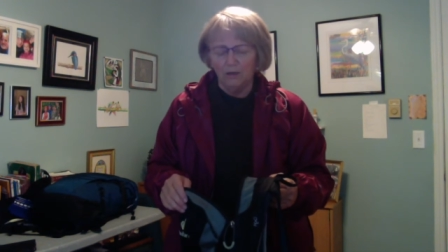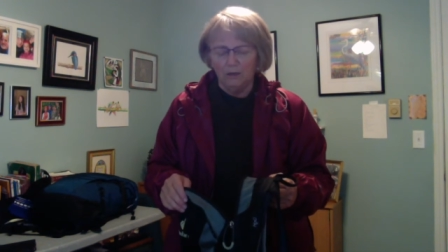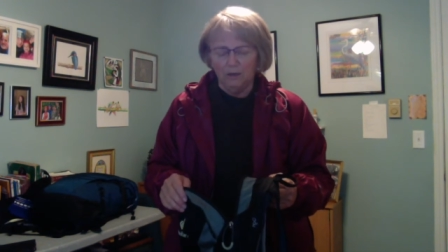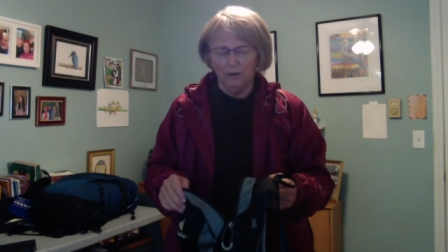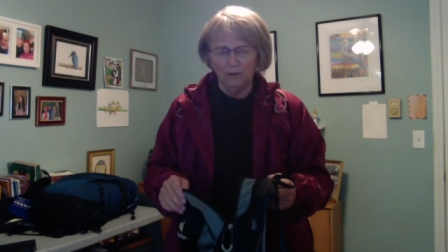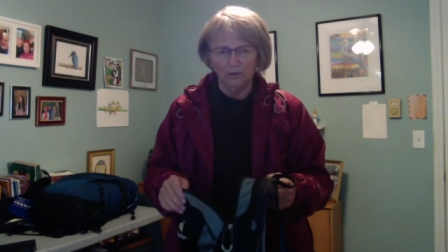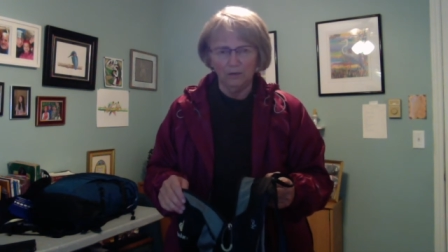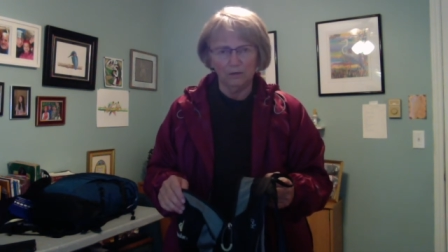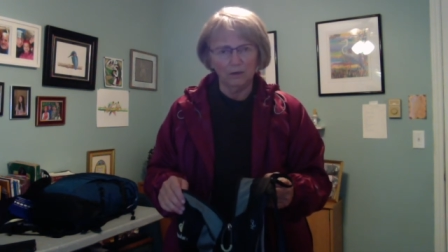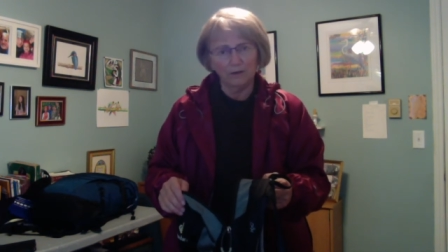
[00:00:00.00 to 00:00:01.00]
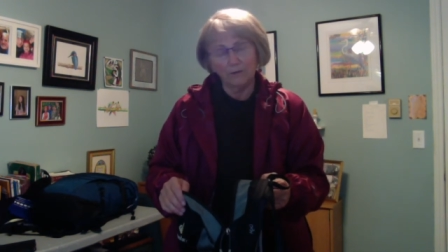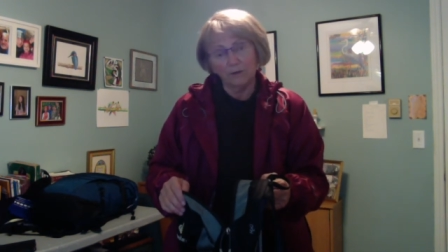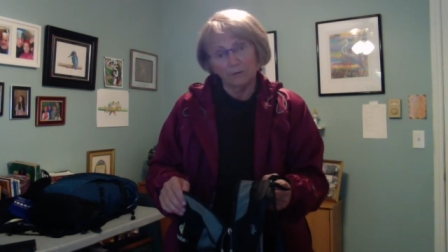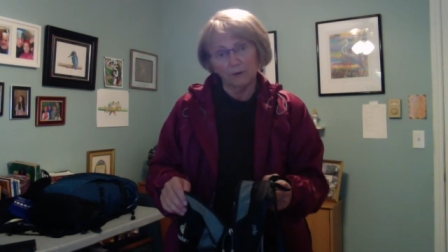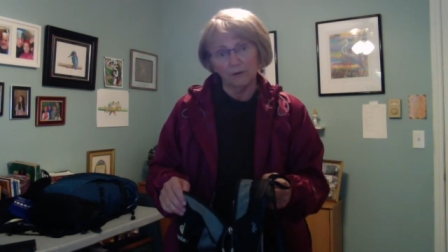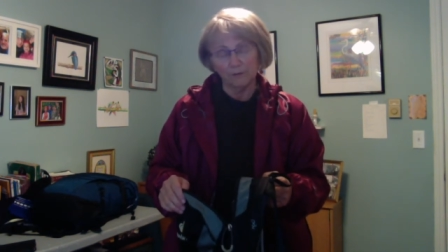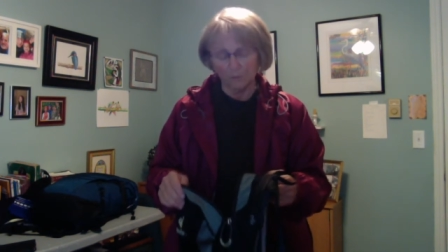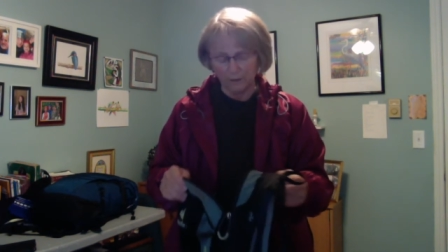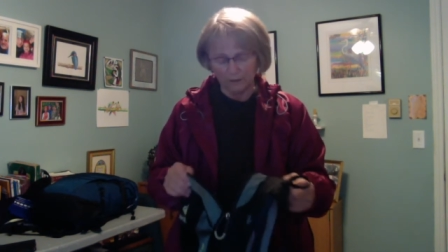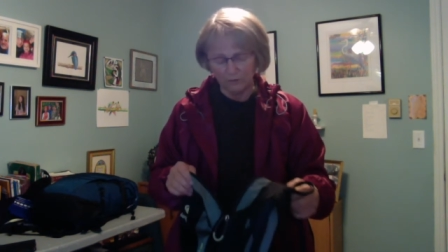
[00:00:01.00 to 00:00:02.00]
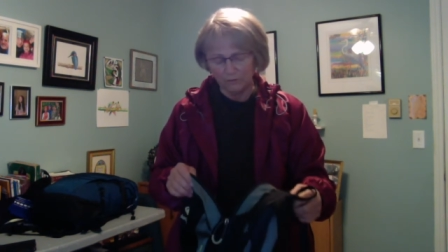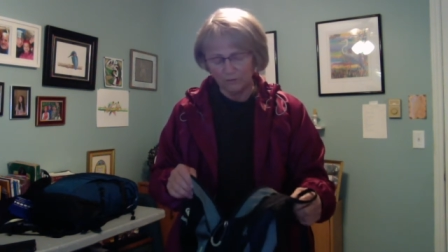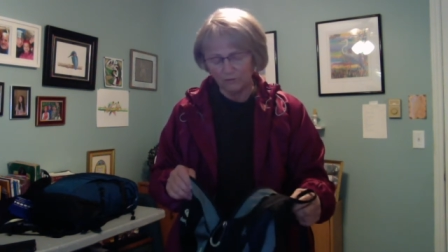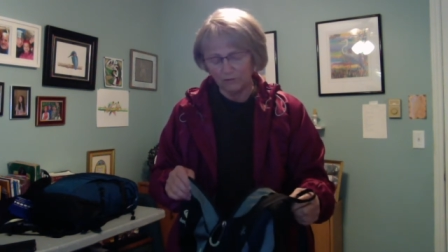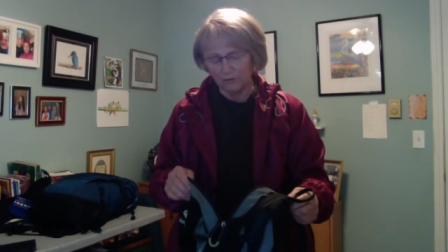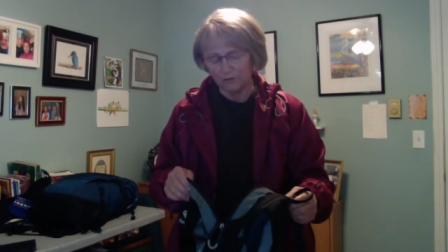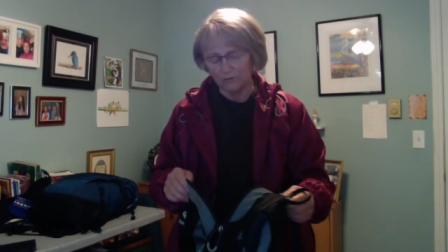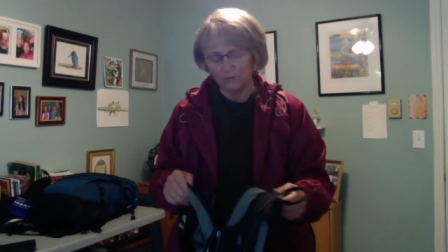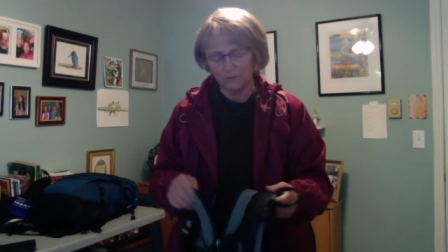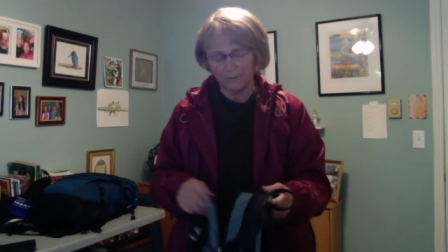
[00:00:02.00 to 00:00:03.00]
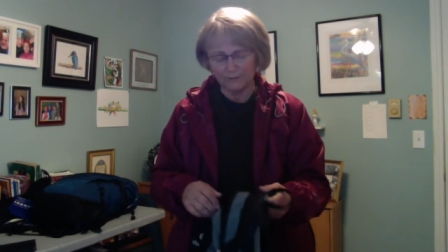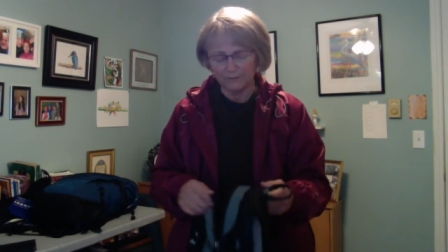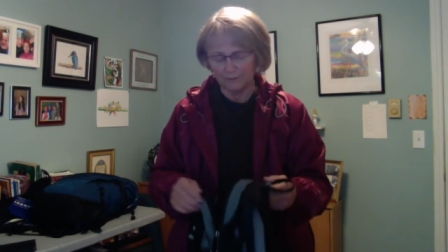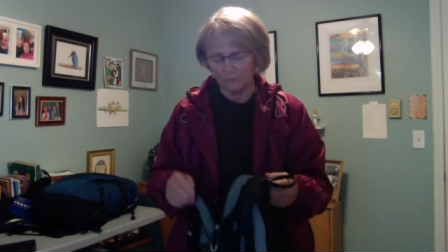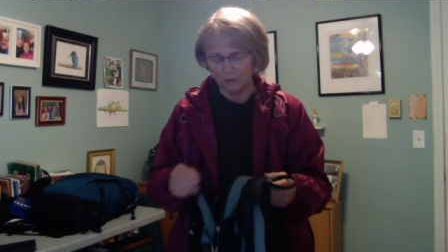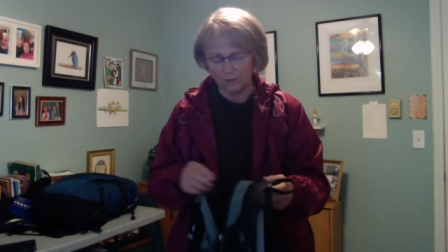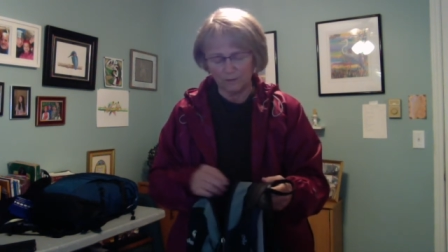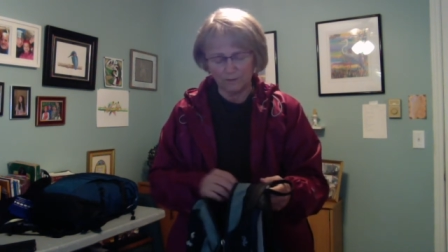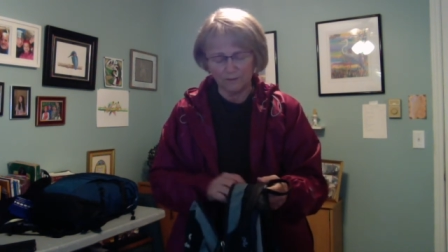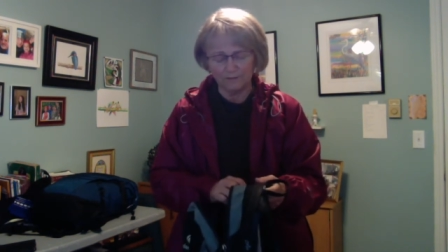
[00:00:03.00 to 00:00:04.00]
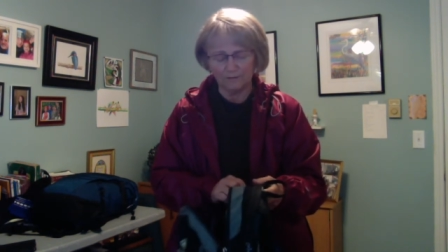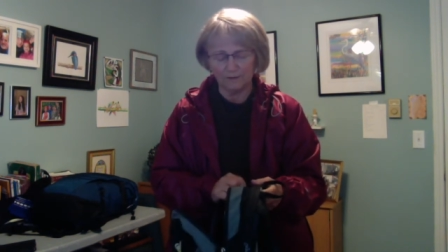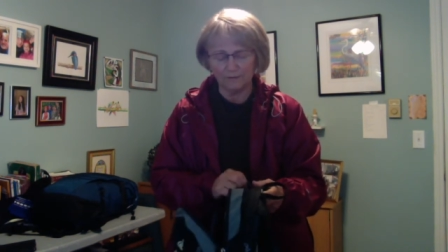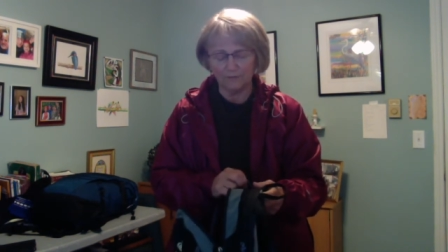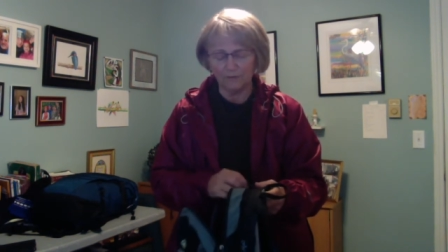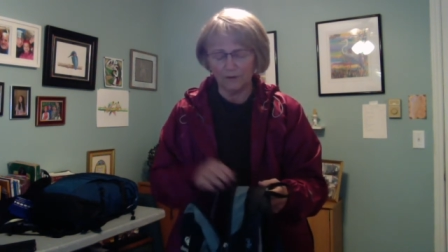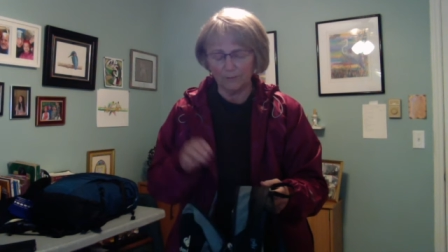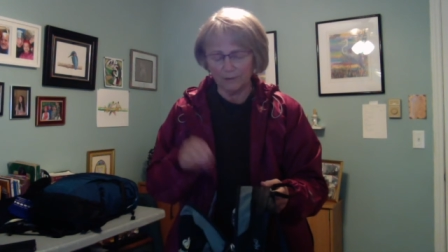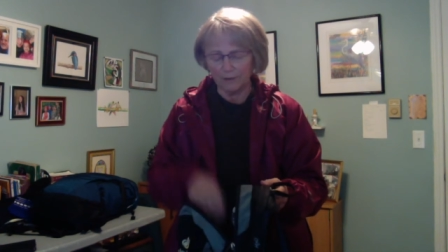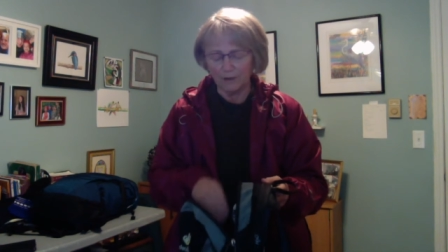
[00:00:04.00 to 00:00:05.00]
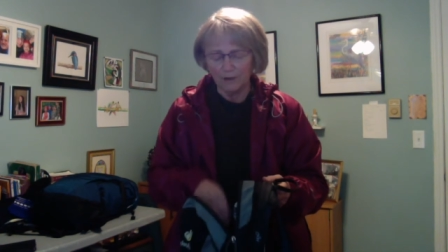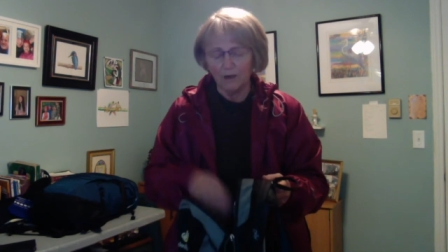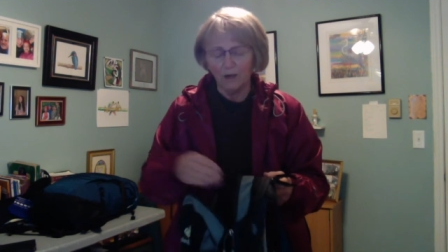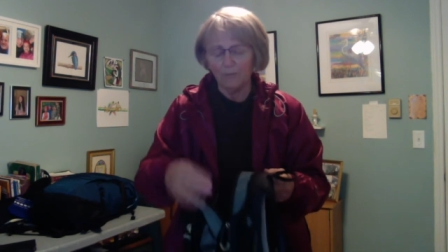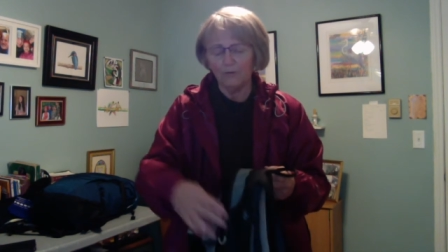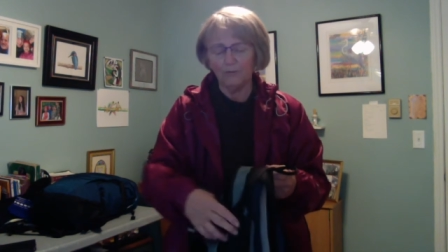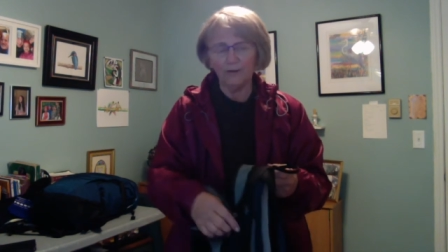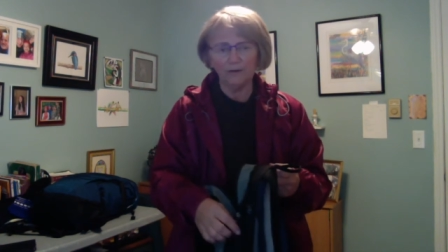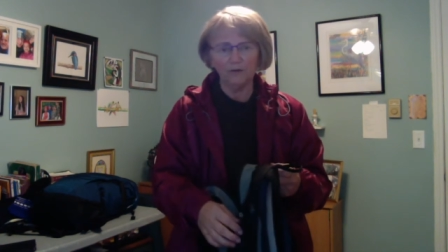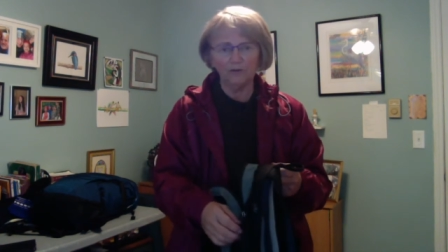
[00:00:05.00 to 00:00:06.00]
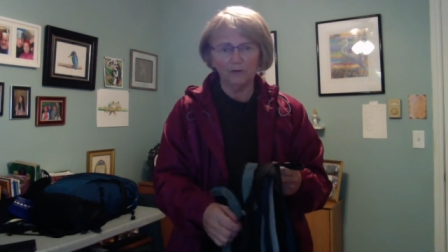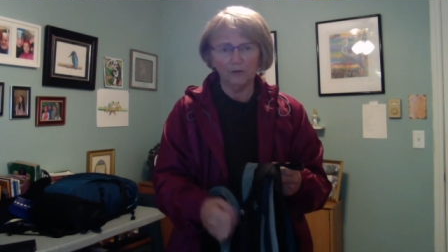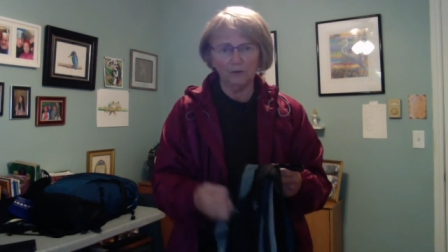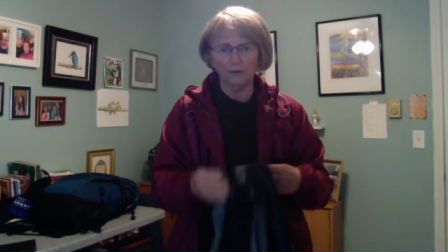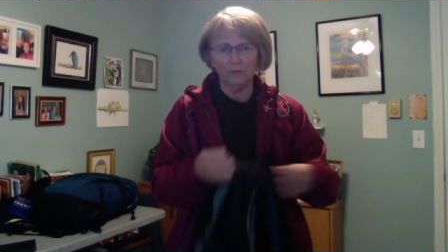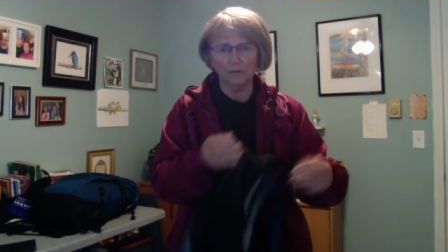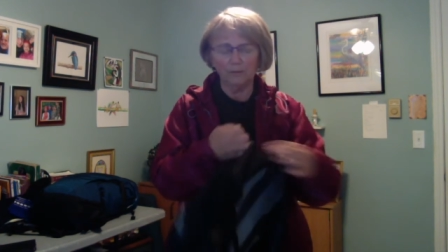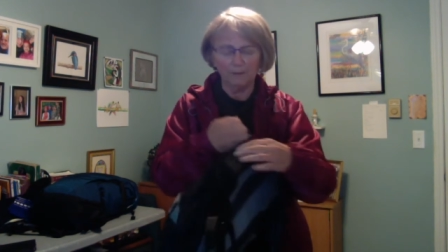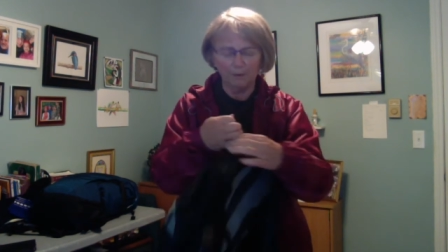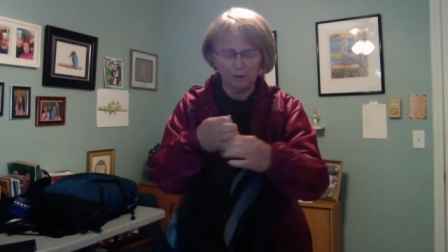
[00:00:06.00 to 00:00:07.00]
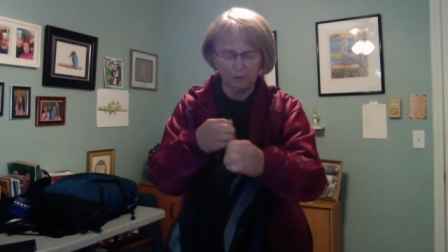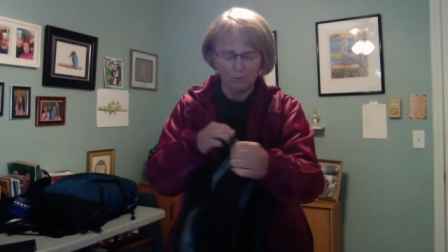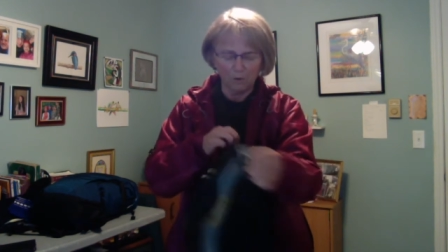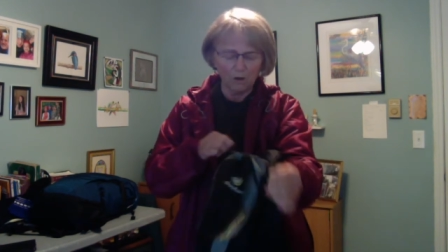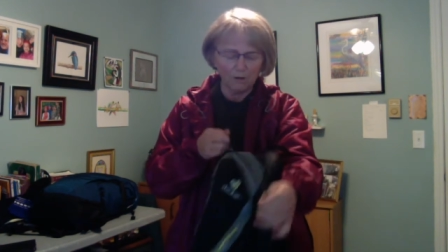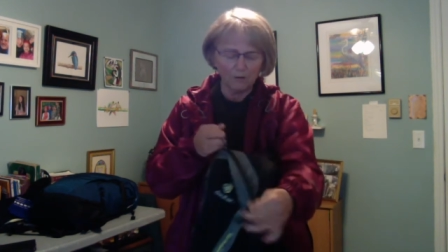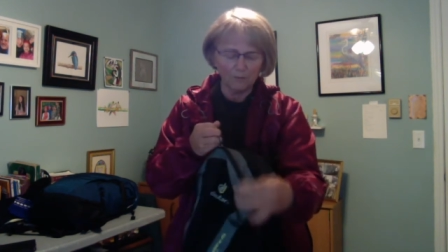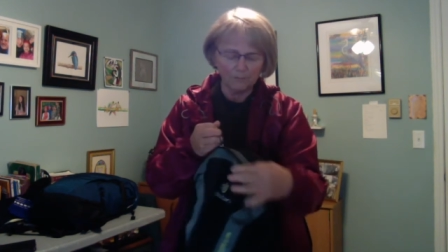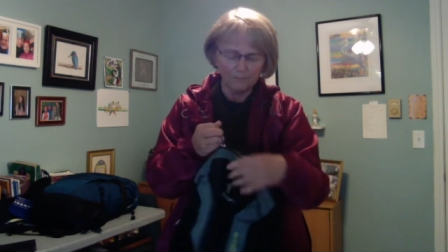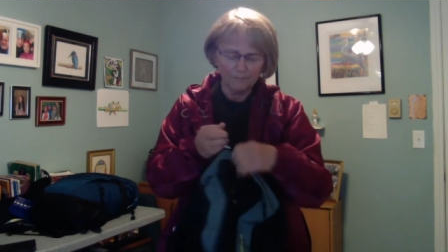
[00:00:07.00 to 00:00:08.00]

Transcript: Uh, I don't know. I don't know what I'll do this year. It just depends on what kind of tickets I can find. But I'll put my lunch in here and maybe a bottle of water,